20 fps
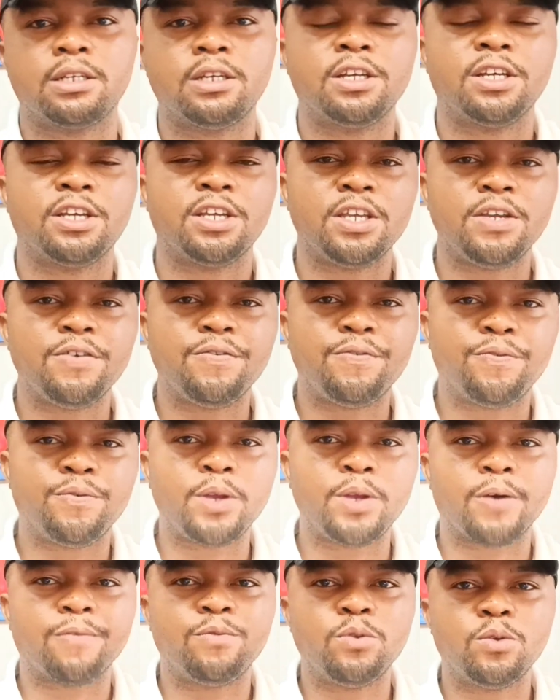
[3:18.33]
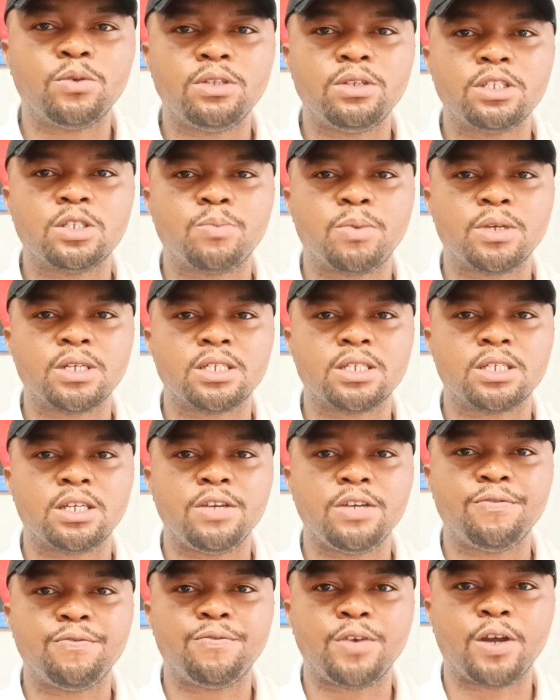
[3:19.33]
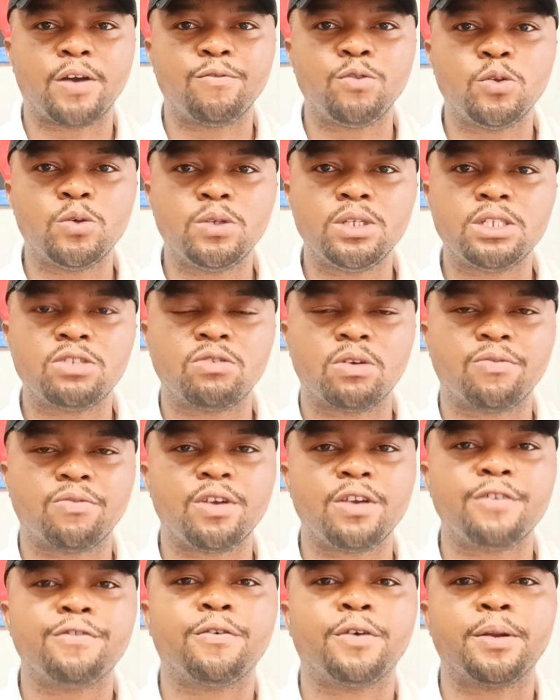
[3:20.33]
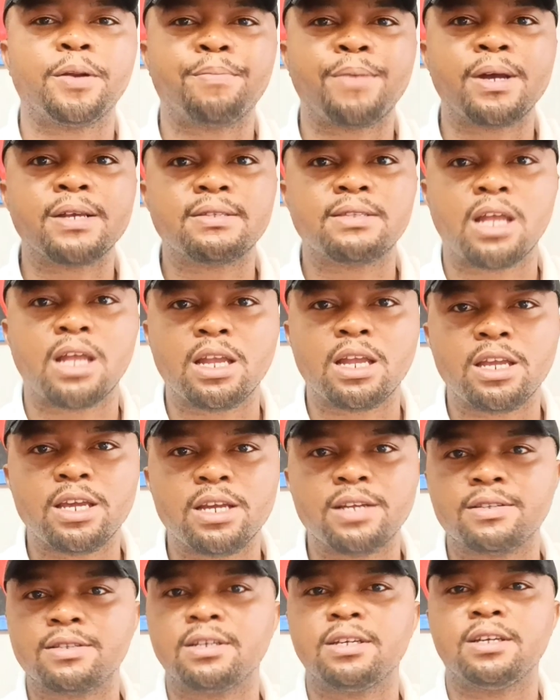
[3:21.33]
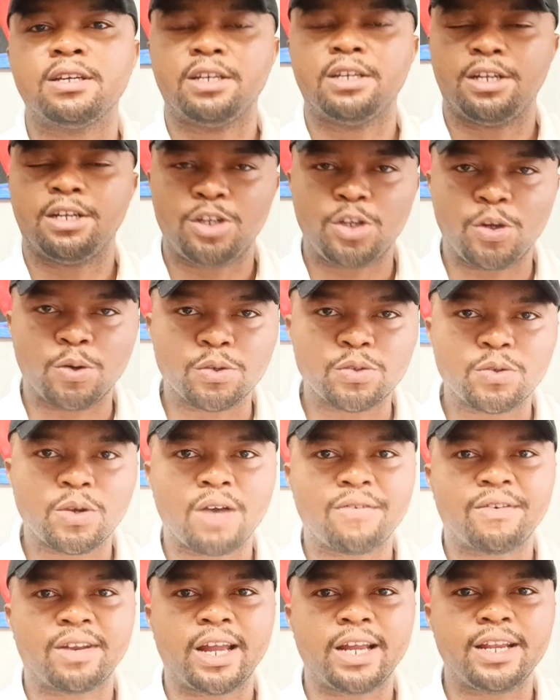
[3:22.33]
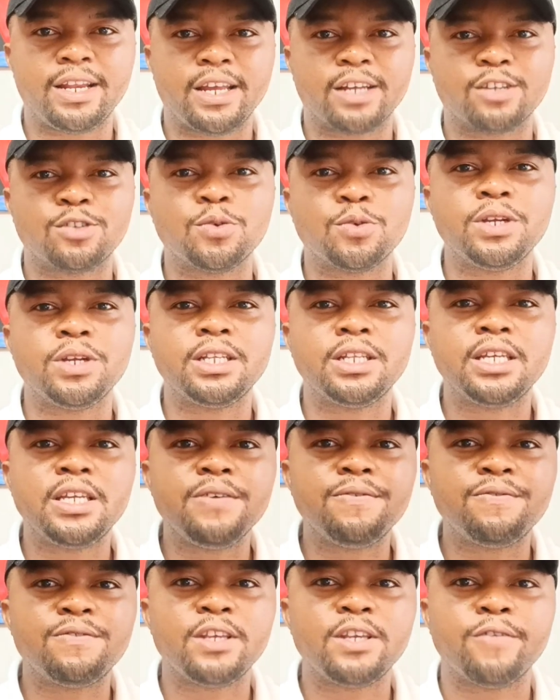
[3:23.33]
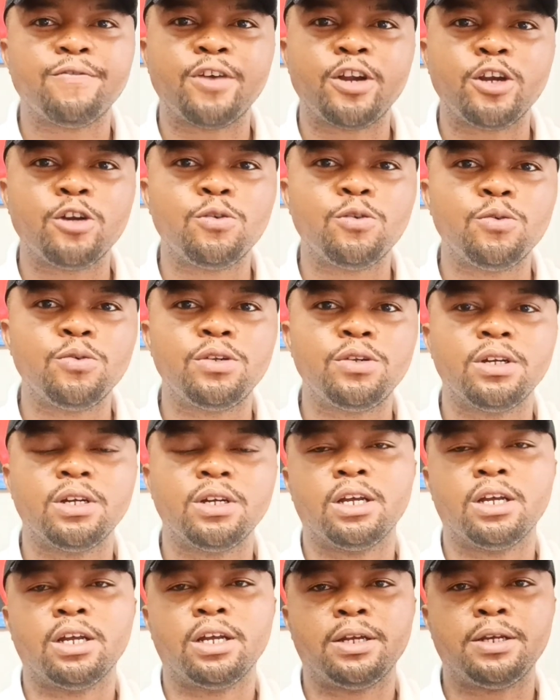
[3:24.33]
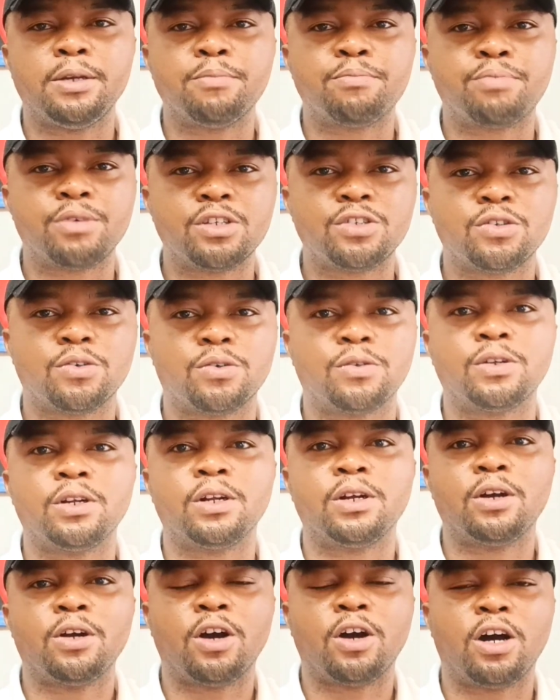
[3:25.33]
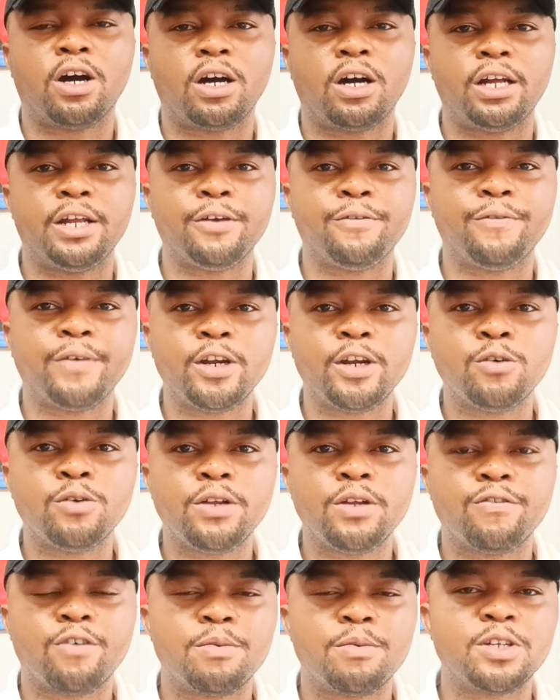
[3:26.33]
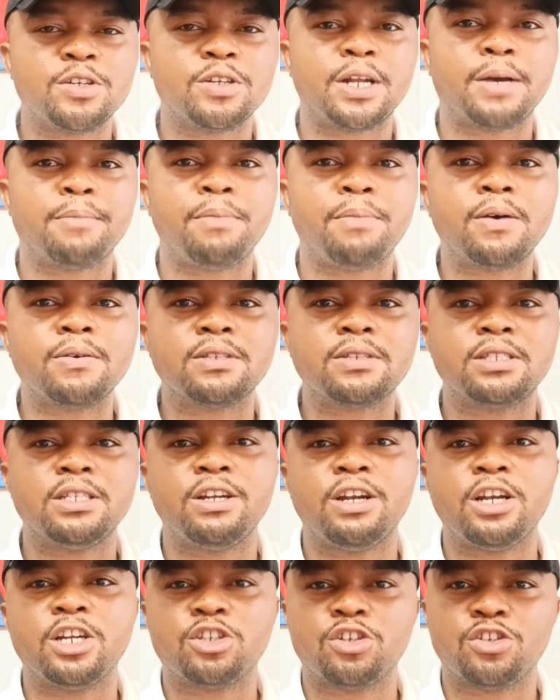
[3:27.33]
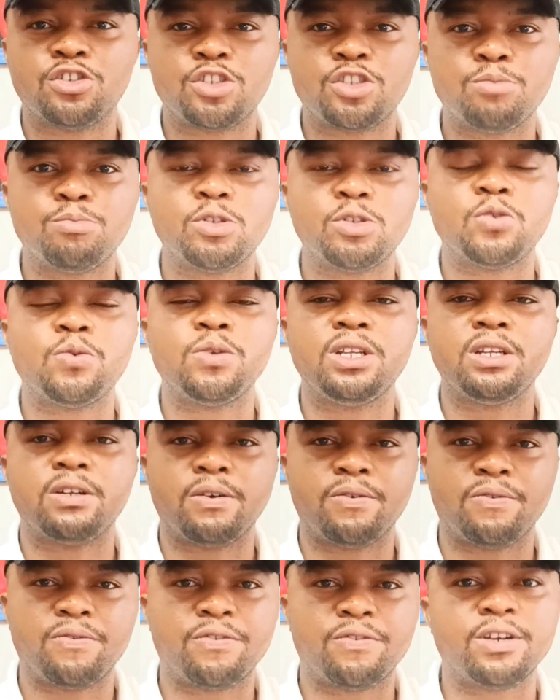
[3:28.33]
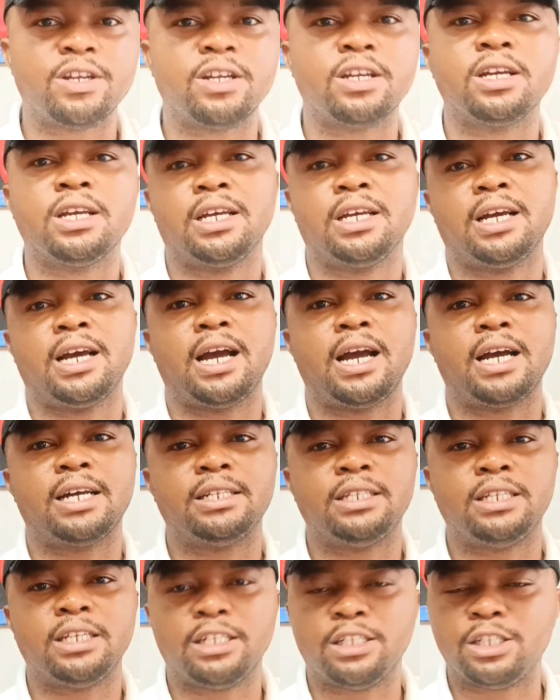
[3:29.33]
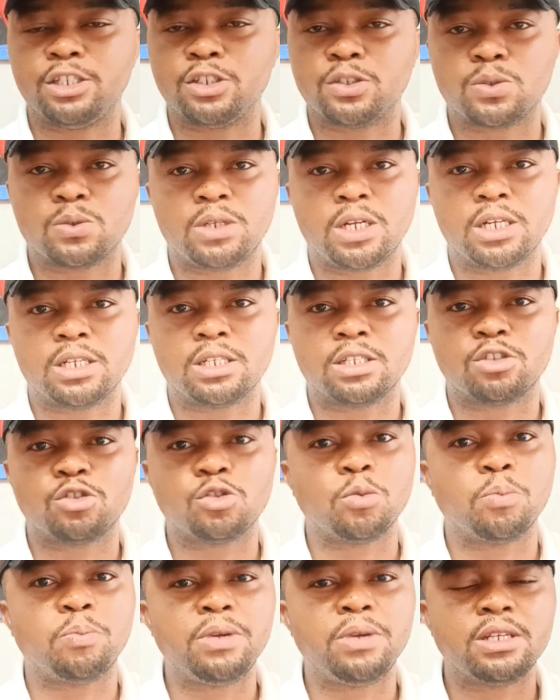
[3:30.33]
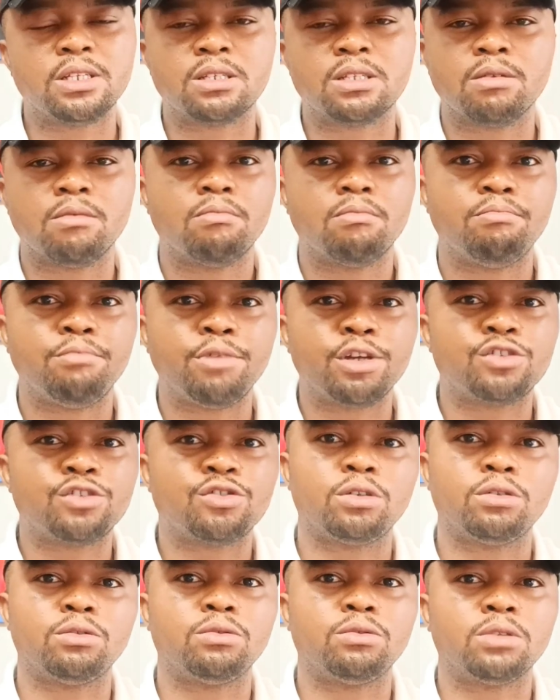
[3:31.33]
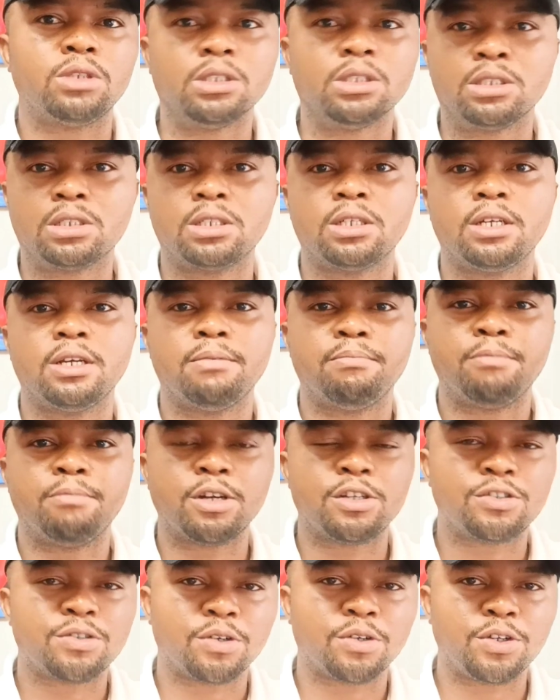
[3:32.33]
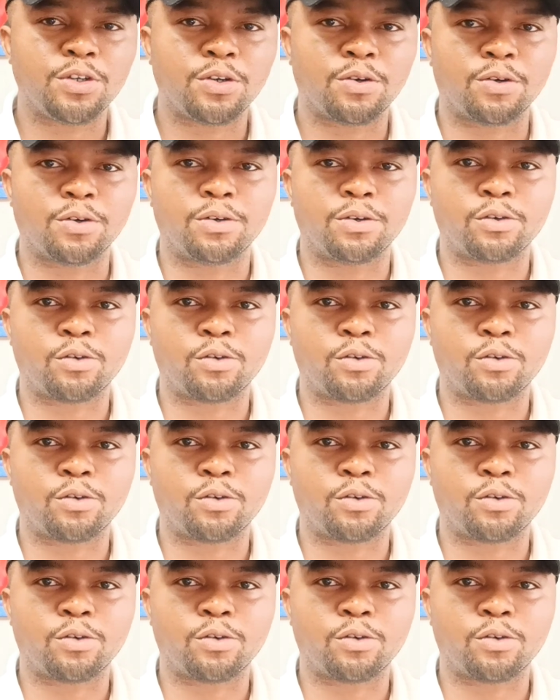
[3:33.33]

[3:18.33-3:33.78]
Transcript: If you have known this person, if you have known this referee for the past 10 years, you also have an idea. So it gives a very good impression, a very good information about the relationship between the referee and the student. So please make sure you do this. Make sure your